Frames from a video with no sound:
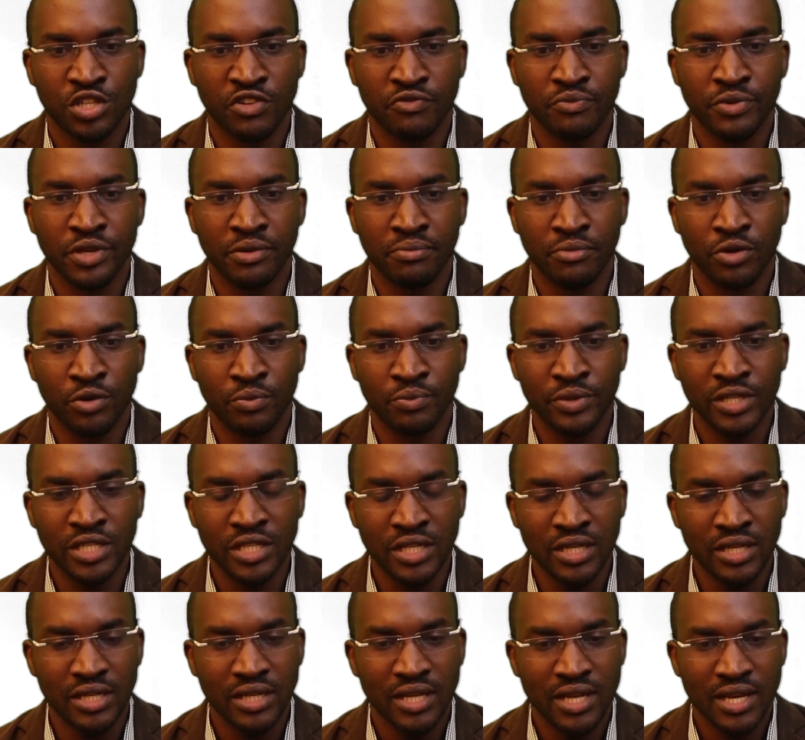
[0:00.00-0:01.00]
have been
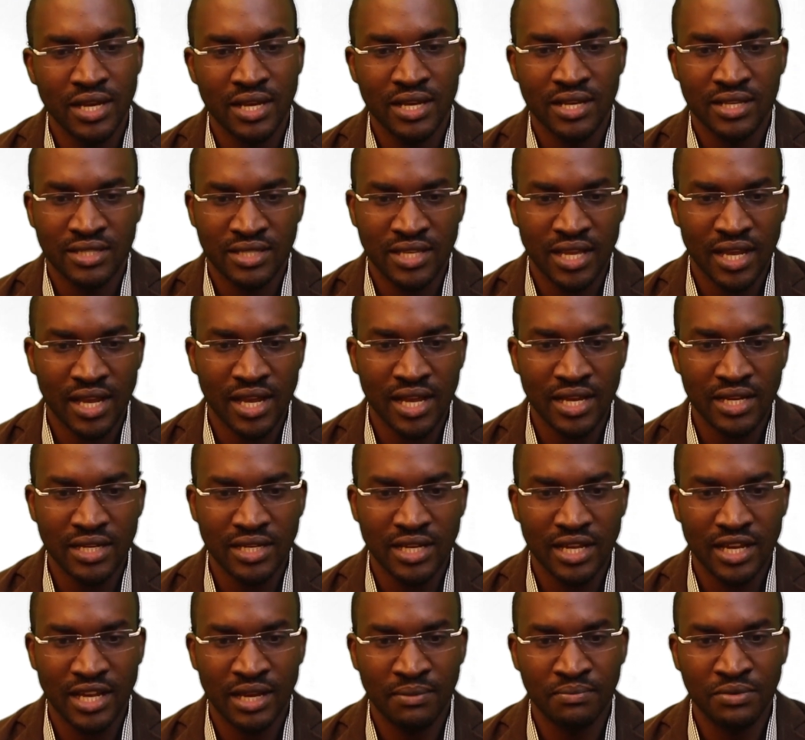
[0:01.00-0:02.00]
omitted.
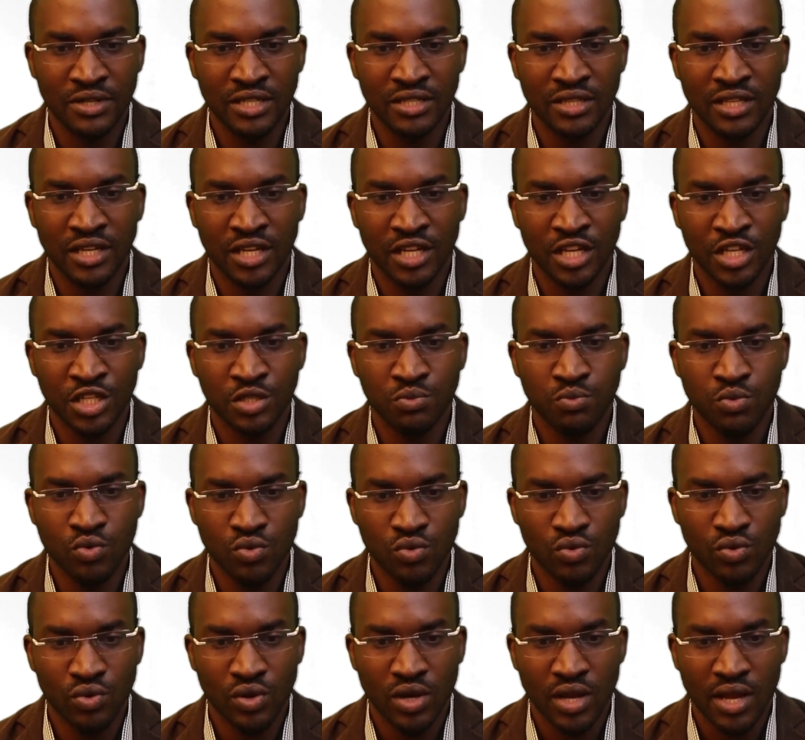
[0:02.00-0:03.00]
Second, update the cash
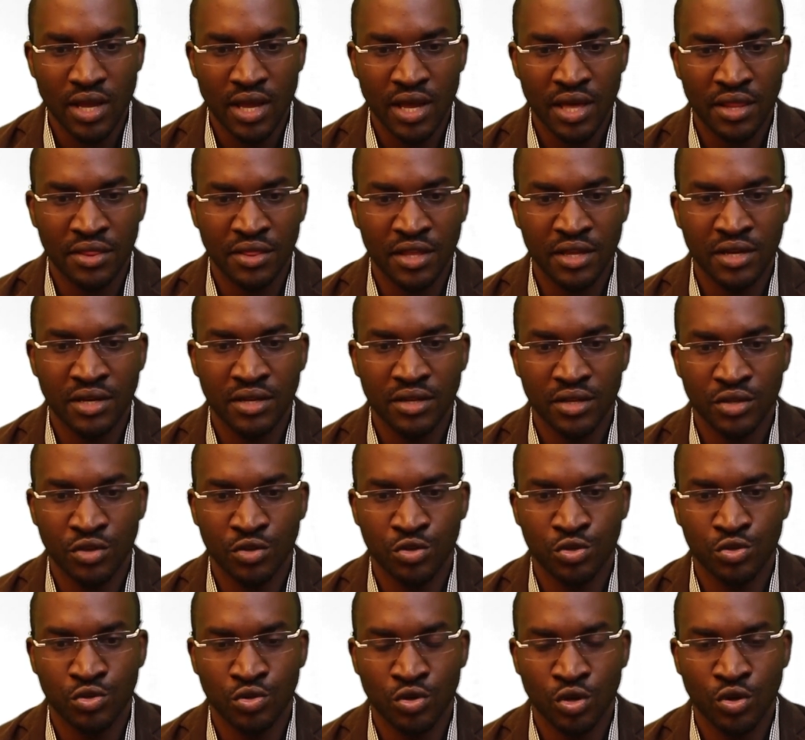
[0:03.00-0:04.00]
book, and then
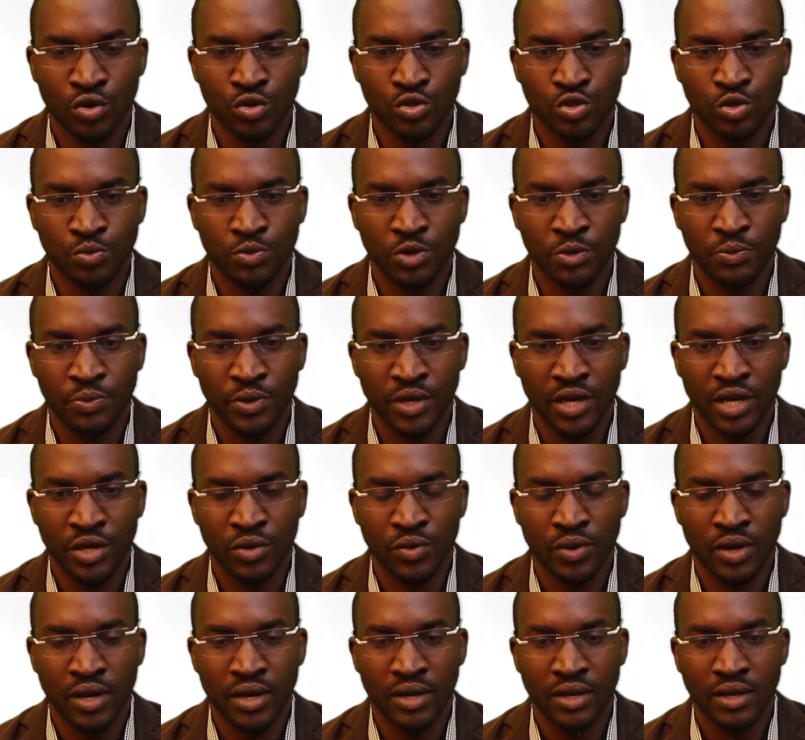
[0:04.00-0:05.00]
you're going to prepare
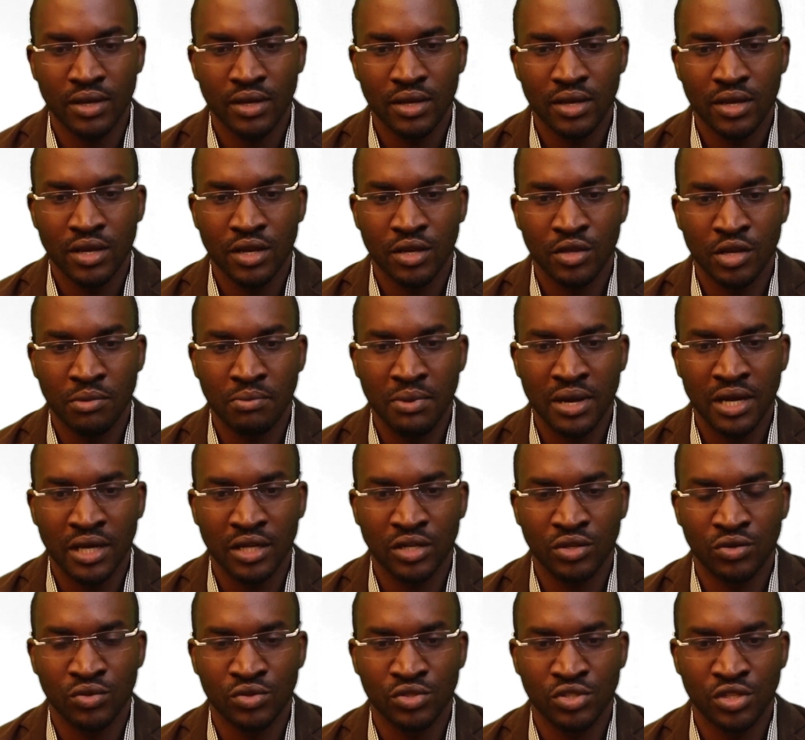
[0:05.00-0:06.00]
your bank
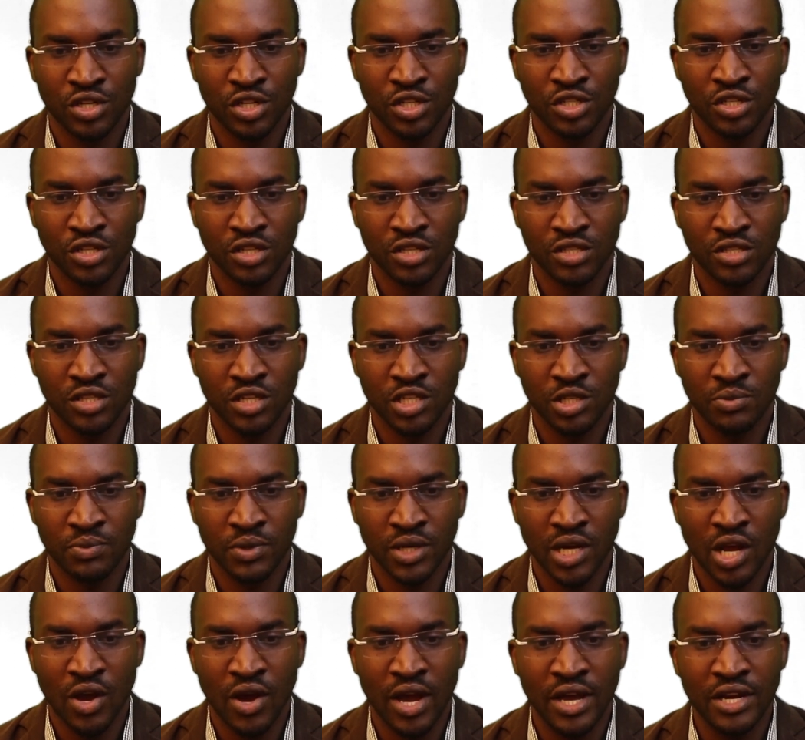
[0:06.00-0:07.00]
reconciliation statement.
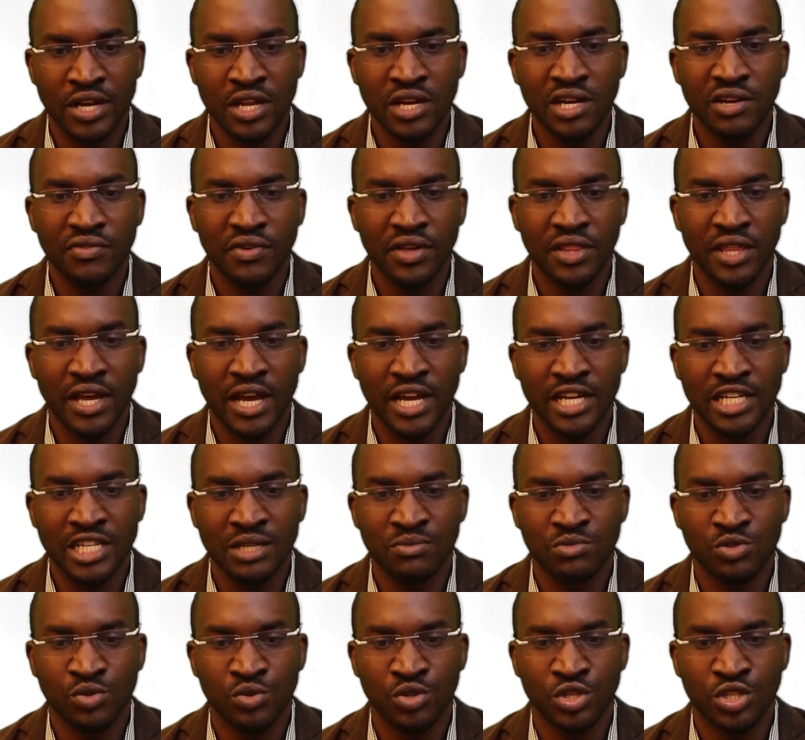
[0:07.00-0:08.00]
Now identify the
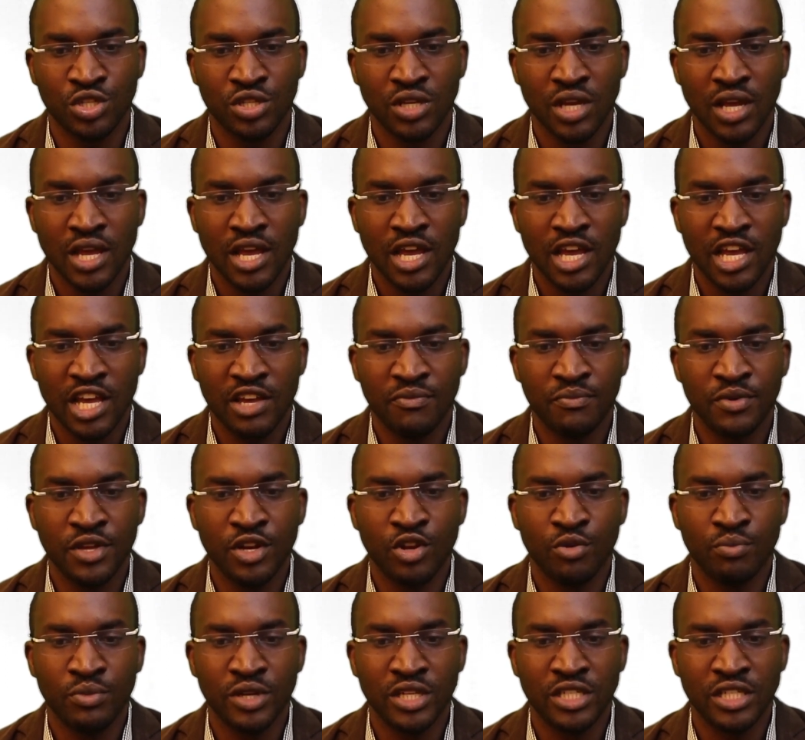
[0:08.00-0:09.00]
items which have been
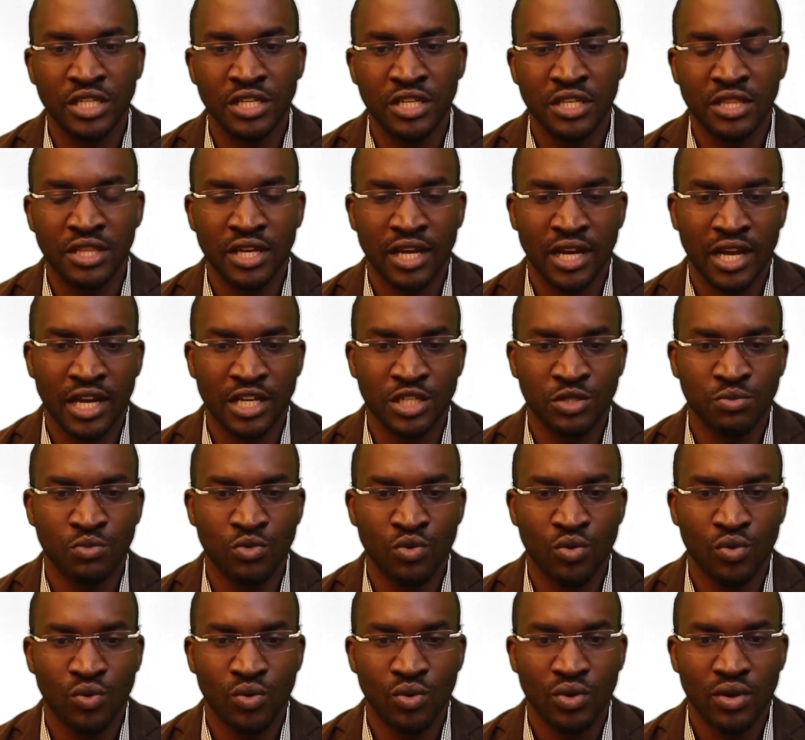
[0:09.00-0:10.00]
omitted in the cash book.